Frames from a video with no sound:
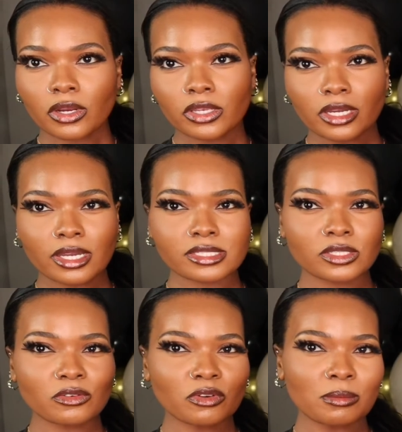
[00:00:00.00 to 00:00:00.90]
Alright guys,
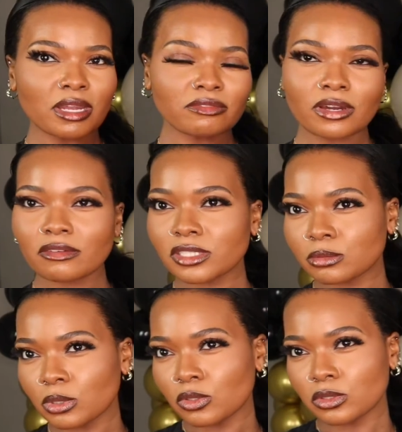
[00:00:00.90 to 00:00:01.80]
so for my
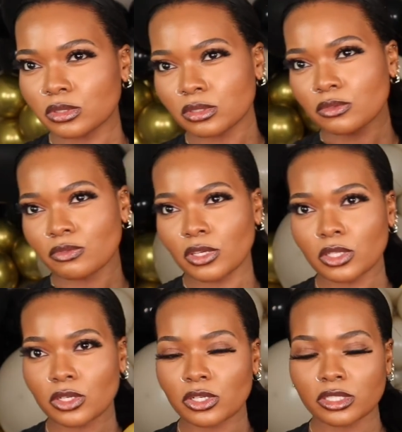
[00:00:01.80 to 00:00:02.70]
5-inch balloon
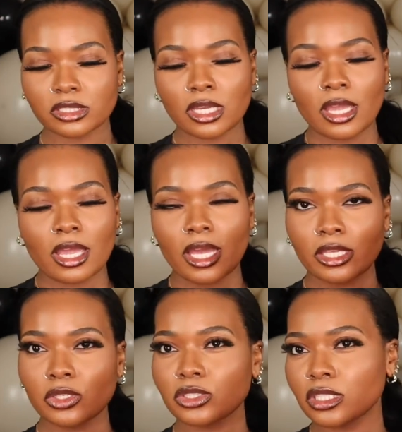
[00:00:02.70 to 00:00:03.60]
fillers, I
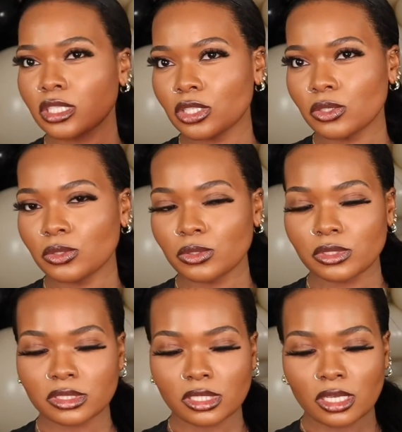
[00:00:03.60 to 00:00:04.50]
usually
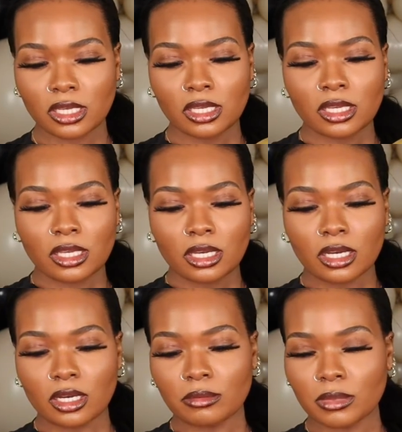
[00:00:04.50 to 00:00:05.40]
use
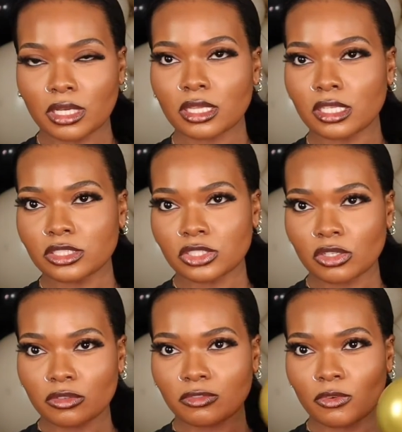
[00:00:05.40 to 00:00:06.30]
a
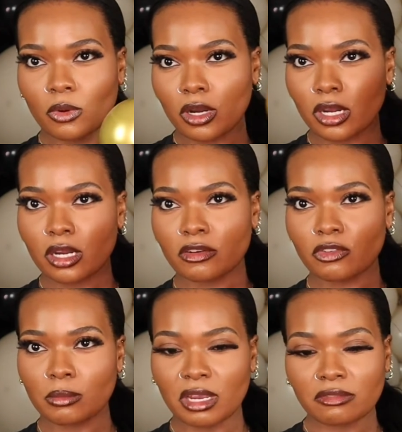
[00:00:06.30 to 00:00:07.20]
cluster of 4
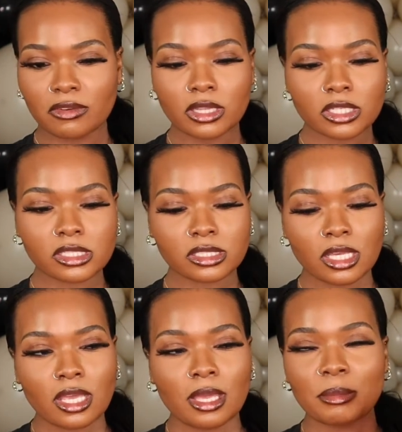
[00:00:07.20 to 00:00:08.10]
for my fillers,
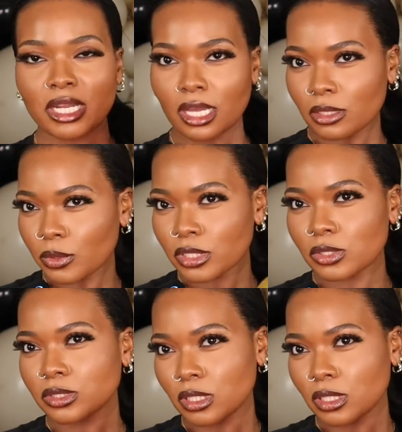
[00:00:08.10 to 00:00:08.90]
but I kind of want to do